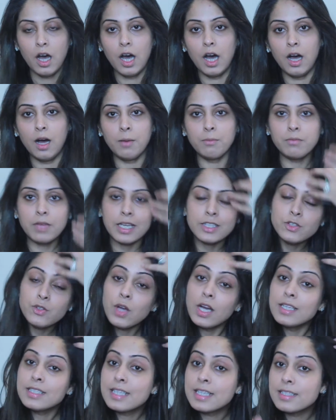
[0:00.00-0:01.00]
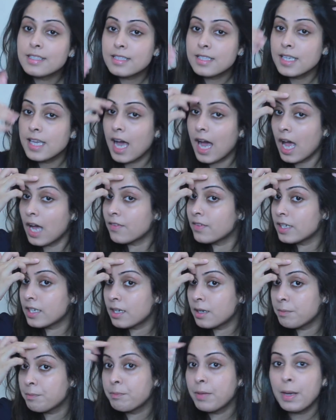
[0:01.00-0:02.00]
As you guys can see, I have a
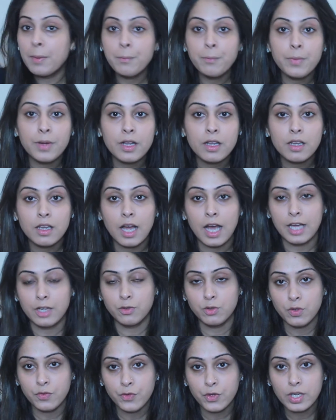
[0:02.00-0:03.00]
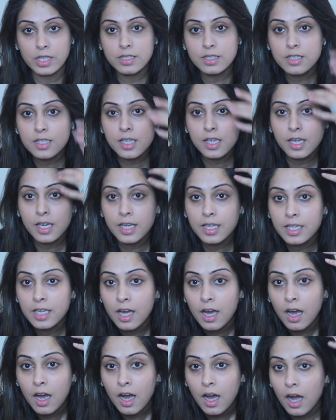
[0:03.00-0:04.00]
little pimple, I don't know if you can see
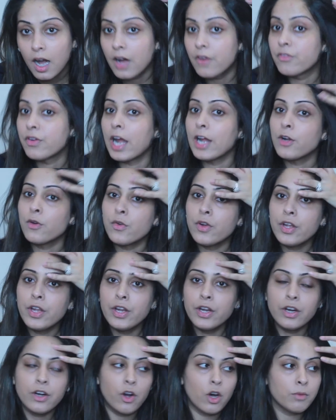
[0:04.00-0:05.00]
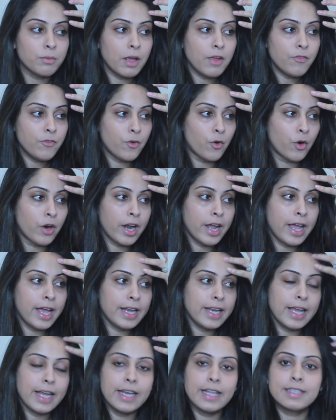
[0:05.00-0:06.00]
it, right over here on my
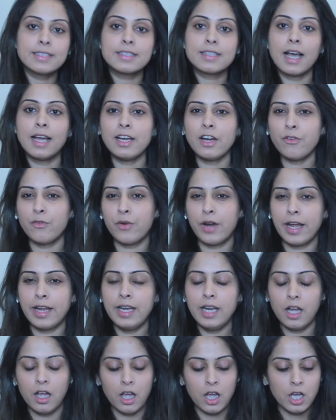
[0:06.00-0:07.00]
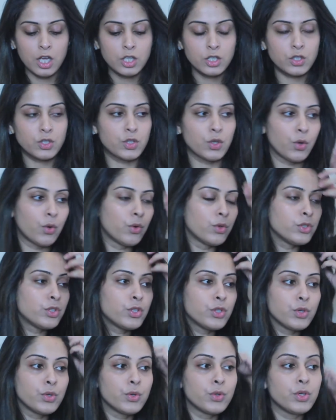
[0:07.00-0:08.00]
forehead, and it's kind of red. So
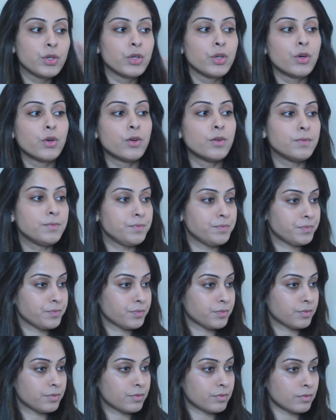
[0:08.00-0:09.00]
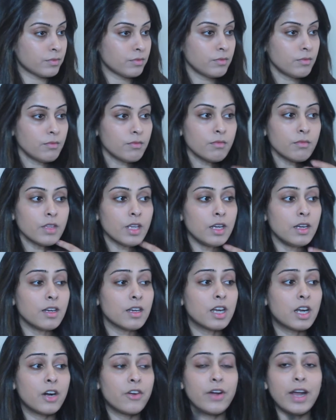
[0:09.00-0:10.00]
to, you know,
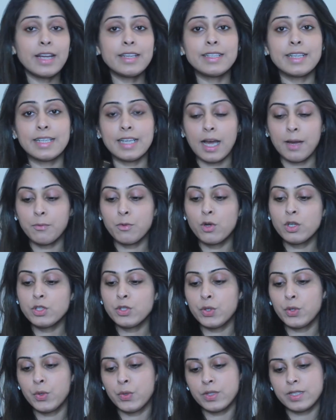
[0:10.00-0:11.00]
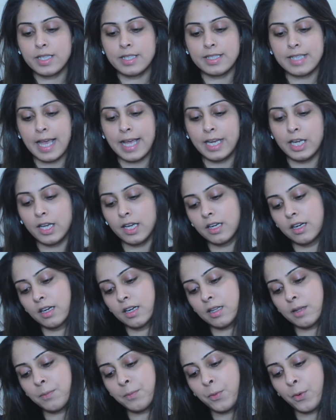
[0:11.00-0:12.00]
correct it, I'm going to use this LA
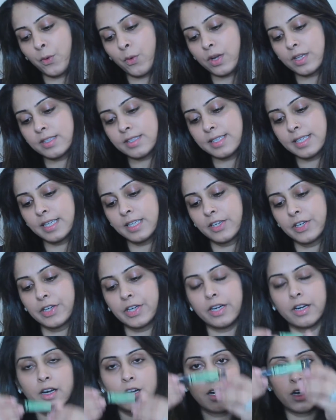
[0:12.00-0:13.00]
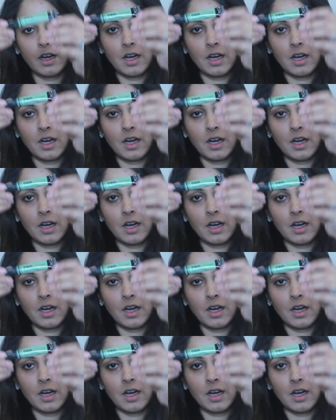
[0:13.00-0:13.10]
Girl Pro Concealer